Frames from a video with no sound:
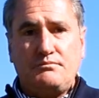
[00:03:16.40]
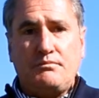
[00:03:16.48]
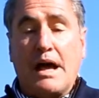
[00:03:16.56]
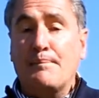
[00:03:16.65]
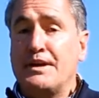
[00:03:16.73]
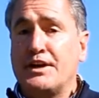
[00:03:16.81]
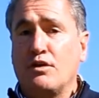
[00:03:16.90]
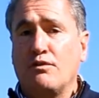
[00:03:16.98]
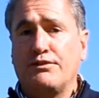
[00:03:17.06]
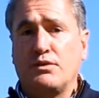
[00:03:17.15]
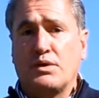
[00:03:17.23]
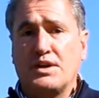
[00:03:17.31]
I've been at Olde
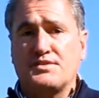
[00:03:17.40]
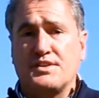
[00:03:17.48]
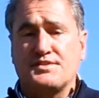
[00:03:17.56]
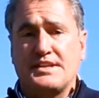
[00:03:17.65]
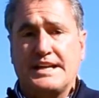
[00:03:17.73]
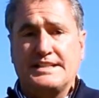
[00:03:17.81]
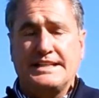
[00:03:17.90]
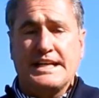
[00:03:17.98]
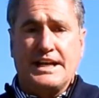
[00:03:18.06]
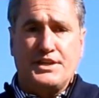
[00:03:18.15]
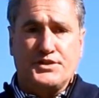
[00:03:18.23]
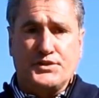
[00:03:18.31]
Florida since
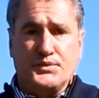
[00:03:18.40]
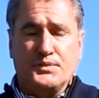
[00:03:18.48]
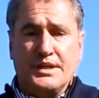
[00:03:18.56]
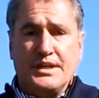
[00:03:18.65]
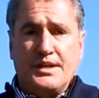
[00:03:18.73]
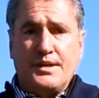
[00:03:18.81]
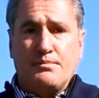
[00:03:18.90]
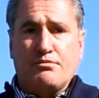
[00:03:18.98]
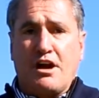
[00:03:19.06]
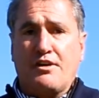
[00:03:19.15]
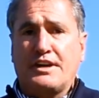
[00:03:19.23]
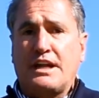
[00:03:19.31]
1992.
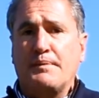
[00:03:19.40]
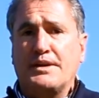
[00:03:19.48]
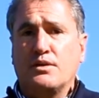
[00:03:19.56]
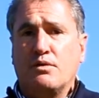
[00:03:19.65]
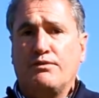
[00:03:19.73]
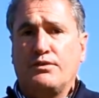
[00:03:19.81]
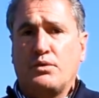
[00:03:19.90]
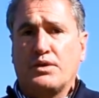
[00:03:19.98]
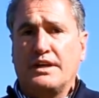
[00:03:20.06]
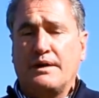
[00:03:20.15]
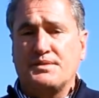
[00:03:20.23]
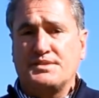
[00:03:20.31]
Prior to coming to Olde Florida,
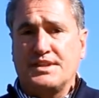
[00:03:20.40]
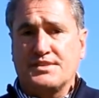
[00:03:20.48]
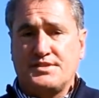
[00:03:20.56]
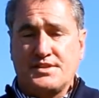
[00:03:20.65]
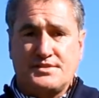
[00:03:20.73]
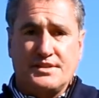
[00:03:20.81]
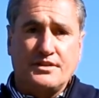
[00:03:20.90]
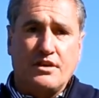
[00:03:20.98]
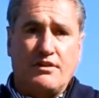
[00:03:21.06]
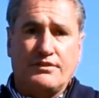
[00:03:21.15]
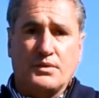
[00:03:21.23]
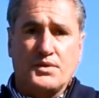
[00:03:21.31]
I was the assistant
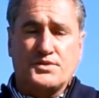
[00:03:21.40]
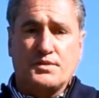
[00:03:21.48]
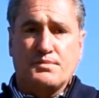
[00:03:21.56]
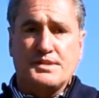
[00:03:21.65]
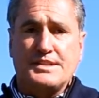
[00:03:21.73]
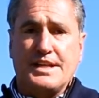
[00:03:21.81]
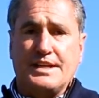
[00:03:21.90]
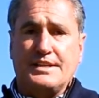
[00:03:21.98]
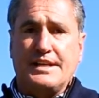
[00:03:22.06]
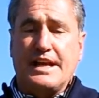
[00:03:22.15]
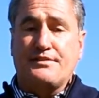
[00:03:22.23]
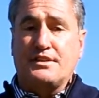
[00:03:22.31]
golf course superintendent
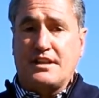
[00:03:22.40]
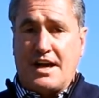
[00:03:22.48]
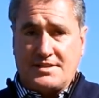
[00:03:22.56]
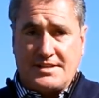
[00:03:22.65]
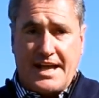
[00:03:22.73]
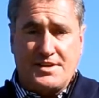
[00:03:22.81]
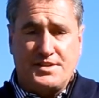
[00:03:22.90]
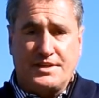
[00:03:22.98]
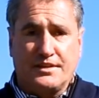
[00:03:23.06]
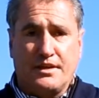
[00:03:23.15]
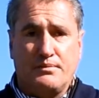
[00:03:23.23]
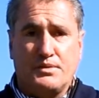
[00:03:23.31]
at the Loxahatchee
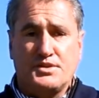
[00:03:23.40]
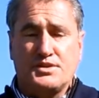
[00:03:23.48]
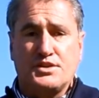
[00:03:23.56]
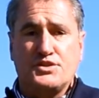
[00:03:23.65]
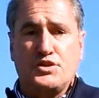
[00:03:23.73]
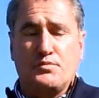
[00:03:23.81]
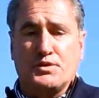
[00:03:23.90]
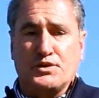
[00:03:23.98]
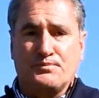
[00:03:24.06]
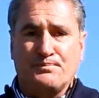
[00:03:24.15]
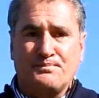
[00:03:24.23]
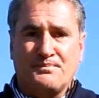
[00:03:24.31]
Club, which is in Jupiter.
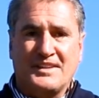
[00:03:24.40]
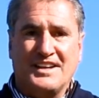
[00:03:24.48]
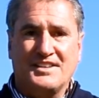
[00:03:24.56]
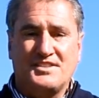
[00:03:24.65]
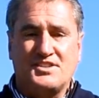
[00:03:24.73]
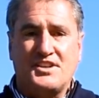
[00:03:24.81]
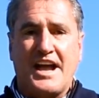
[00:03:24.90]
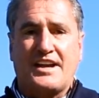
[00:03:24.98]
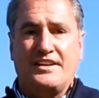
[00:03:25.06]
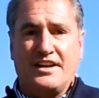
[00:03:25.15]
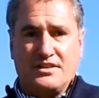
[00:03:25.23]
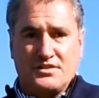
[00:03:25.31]
It's a Jack
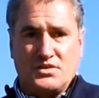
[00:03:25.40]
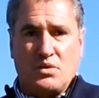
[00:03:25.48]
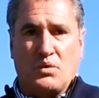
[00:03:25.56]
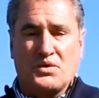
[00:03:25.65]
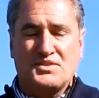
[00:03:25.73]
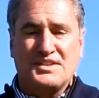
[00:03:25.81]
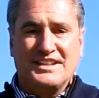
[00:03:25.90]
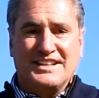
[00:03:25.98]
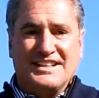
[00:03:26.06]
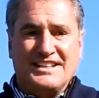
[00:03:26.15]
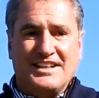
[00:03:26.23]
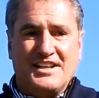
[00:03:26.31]
Nicklaus course.
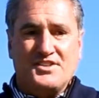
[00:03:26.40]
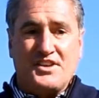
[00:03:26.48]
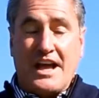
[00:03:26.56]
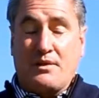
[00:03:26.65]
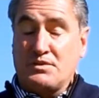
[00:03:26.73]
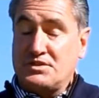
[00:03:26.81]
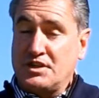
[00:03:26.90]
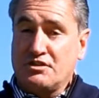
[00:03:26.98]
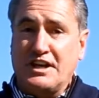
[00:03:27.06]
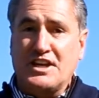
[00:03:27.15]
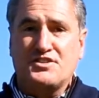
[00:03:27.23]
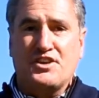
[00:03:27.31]
Jack was the
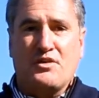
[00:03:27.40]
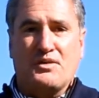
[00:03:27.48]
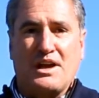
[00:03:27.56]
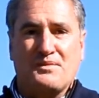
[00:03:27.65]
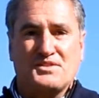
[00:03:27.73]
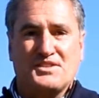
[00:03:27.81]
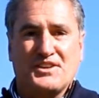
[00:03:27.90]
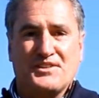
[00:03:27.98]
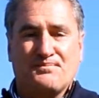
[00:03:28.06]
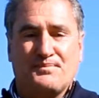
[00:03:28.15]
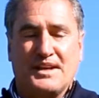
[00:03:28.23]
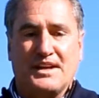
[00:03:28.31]
green chair when I was there.
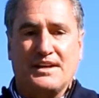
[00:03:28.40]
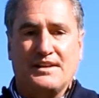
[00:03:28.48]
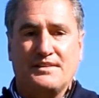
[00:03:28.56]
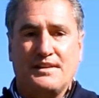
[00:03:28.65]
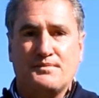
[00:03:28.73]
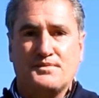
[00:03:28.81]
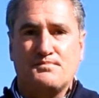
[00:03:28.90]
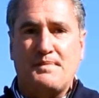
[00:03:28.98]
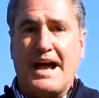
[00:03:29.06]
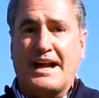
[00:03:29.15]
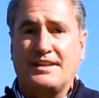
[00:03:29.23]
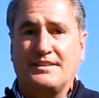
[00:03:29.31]
It was
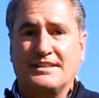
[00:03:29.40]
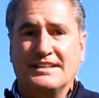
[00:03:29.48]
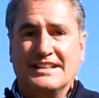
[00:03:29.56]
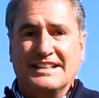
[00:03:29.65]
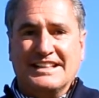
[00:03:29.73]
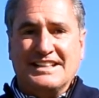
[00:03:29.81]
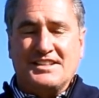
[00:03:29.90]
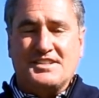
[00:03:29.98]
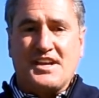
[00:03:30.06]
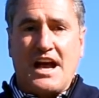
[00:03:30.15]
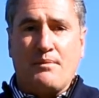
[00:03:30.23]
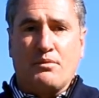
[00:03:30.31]
back in the
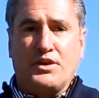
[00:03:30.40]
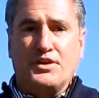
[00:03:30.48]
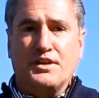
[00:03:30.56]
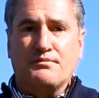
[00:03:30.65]
time where you